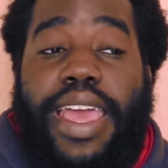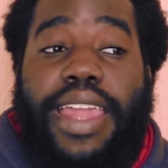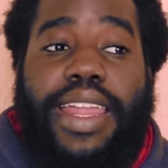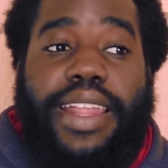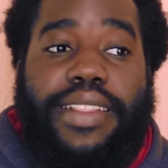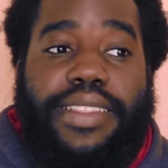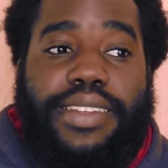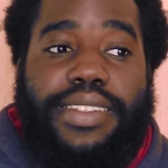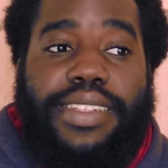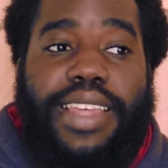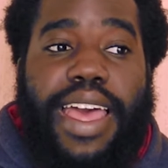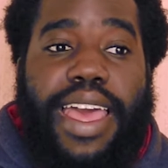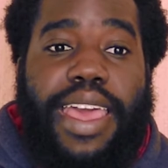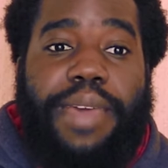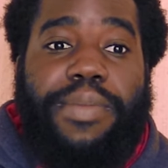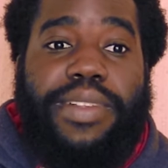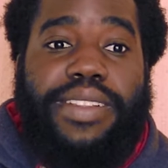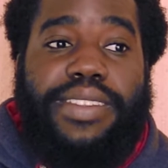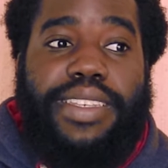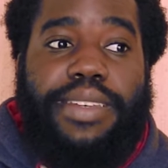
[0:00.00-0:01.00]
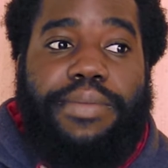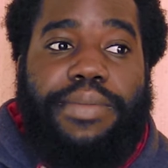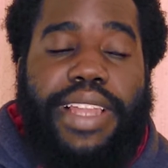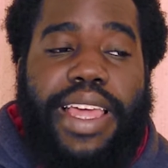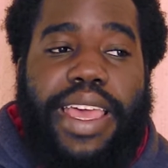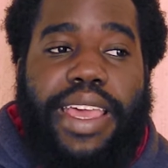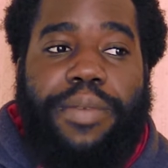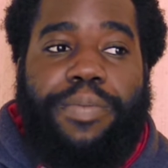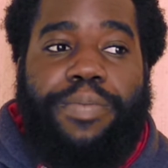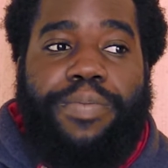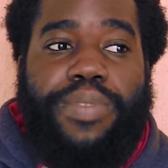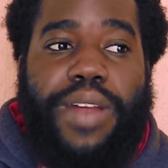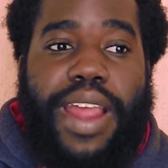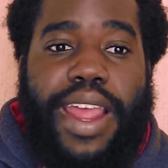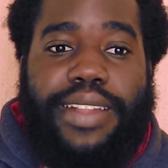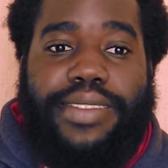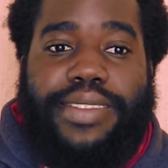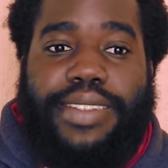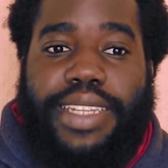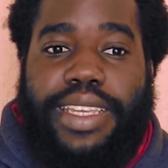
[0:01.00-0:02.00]
And at the time, it seemed like
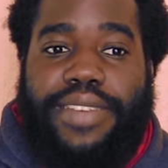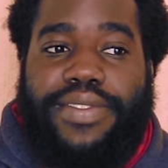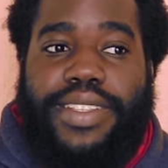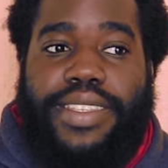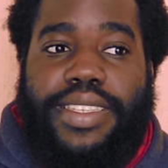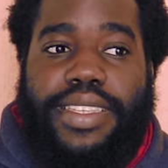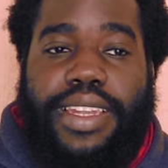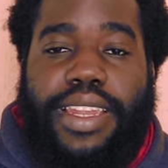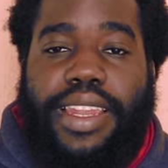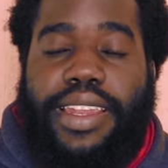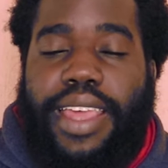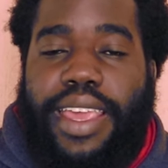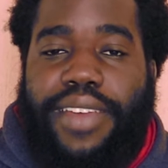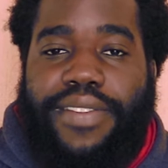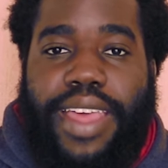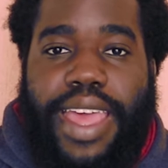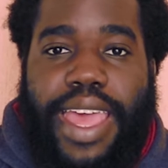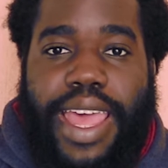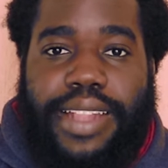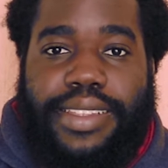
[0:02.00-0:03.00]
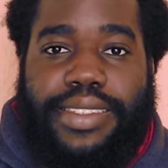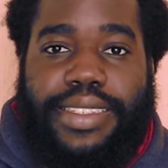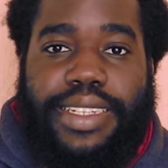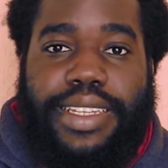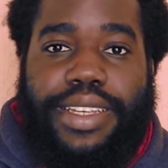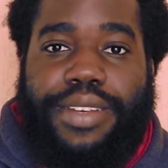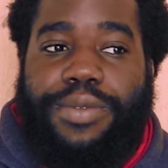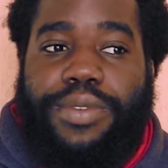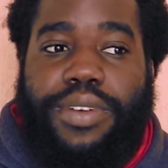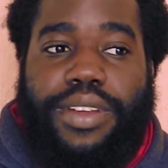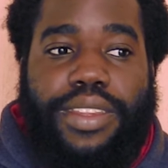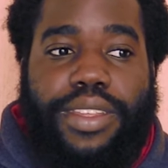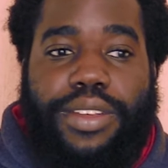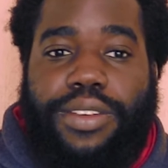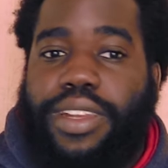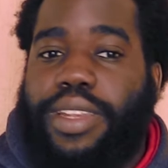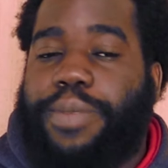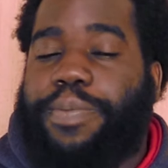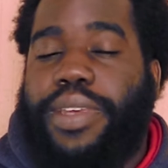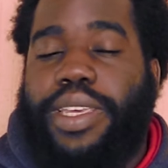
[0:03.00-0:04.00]
Bryan Stevenson and Ava Ansley were the
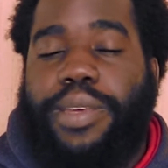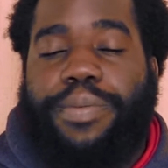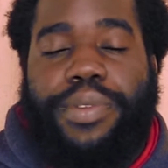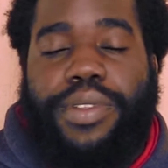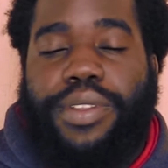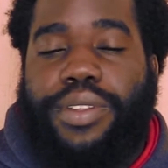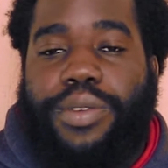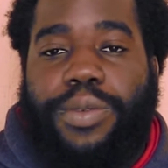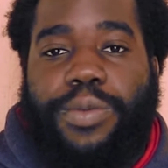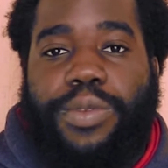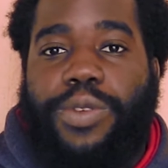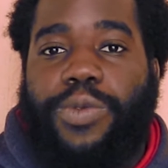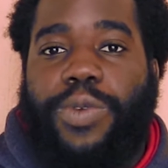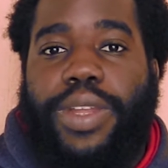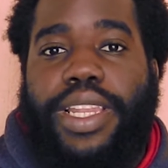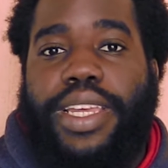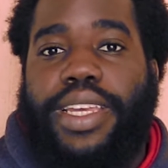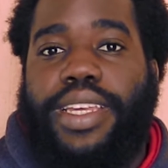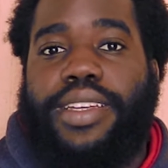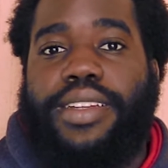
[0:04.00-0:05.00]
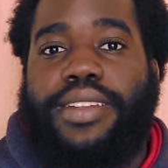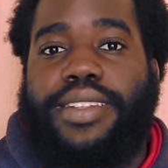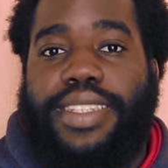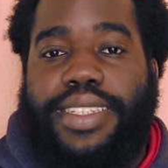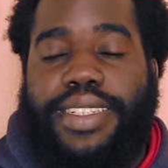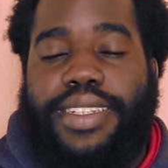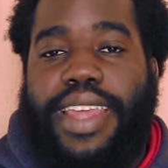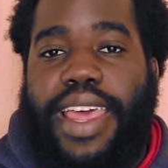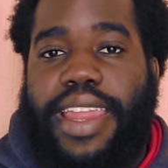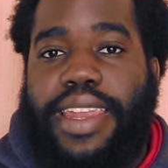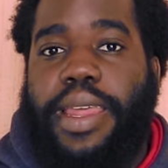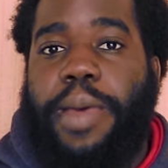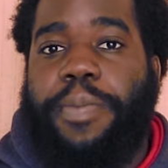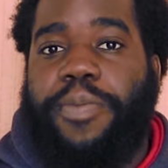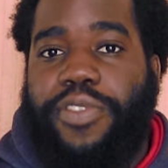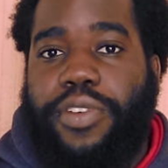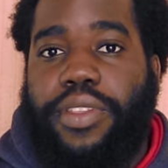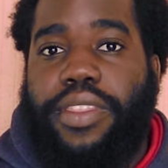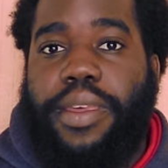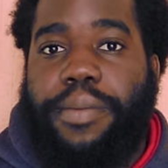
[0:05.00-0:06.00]
only people who were willing to stand
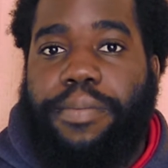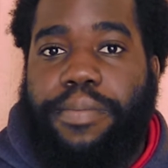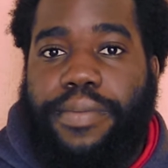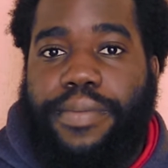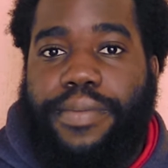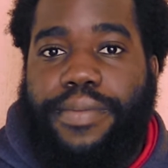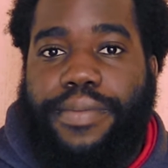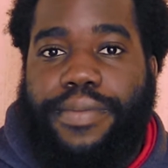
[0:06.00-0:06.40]
up for them.